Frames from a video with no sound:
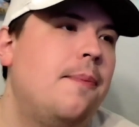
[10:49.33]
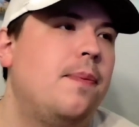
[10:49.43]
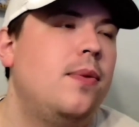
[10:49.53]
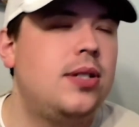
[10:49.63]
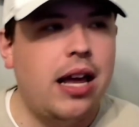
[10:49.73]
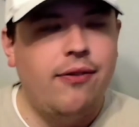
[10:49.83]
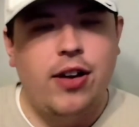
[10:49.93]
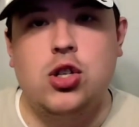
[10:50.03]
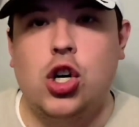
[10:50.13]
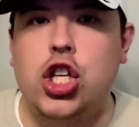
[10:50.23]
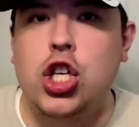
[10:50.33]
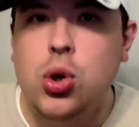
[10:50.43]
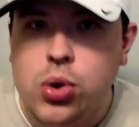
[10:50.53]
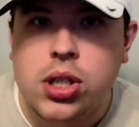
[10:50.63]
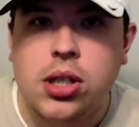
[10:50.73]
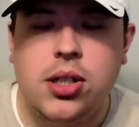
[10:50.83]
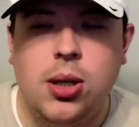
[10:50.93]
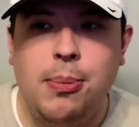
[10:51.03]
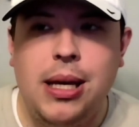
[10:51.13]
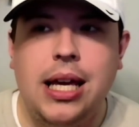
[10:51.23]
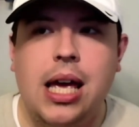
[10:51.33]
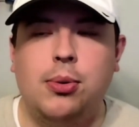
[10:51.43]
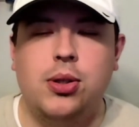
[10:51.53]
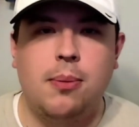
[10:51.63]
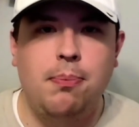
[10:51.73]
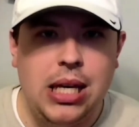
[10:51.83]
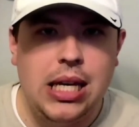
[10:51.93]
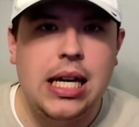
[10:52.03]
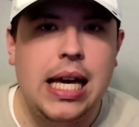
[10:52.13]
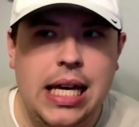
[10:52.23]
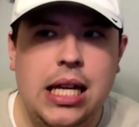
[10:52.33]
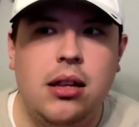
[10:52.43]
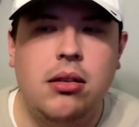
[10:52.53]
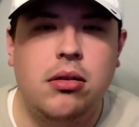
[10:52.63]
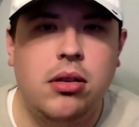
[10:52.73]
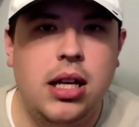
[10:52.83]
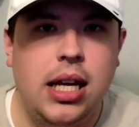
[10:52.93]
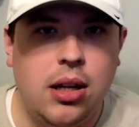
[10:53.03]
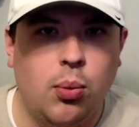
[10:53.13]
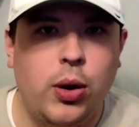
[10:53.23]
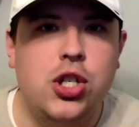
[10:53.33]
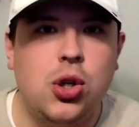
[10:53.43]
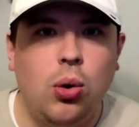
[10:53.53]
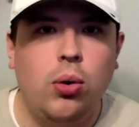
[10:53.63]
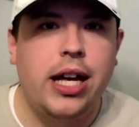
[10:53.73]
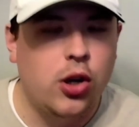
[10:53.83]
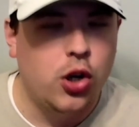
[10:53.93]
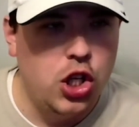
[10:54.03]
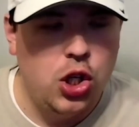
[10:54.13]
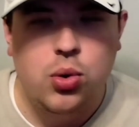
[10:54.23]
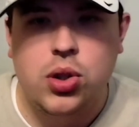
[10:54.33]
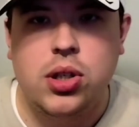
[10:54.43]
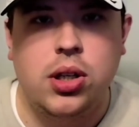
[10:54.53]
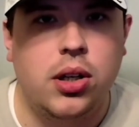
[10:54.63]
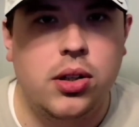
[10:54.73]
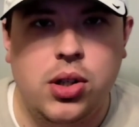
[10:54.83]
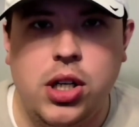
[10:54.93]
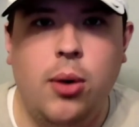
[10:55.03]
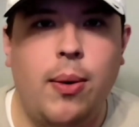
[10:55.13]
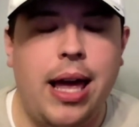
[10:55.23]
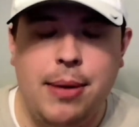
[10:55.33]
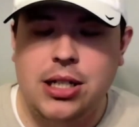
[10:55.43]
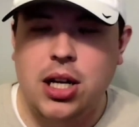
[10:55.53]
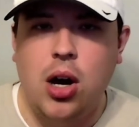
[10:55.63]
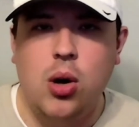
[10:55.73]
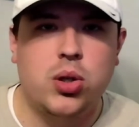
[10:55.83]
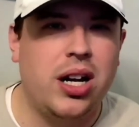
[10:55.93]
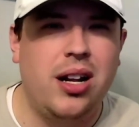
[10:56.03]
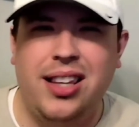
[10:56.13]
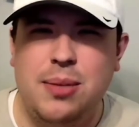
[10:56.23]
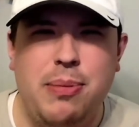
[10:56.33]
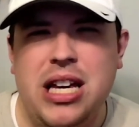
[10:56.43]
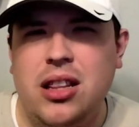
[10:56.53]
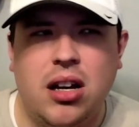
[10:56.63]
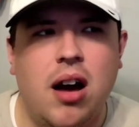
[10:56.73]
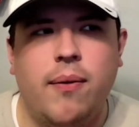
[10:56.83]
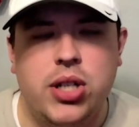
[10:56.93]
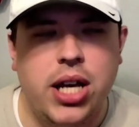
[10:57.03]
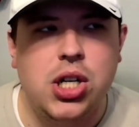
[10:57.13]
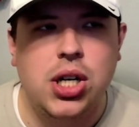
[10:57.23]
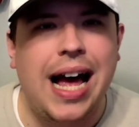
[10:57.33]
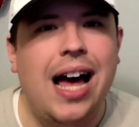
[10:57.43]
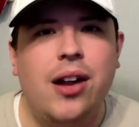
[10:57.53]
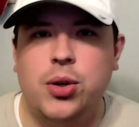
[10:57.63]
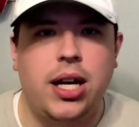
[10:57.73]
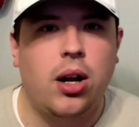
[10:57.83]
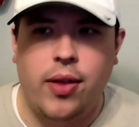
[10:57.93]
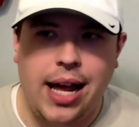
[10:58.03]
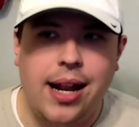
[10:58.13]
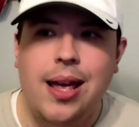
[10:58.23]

State fans are used to being able to be in the regional, and they're used to aiming to host or kind of at least being in the conversation. I understand all that.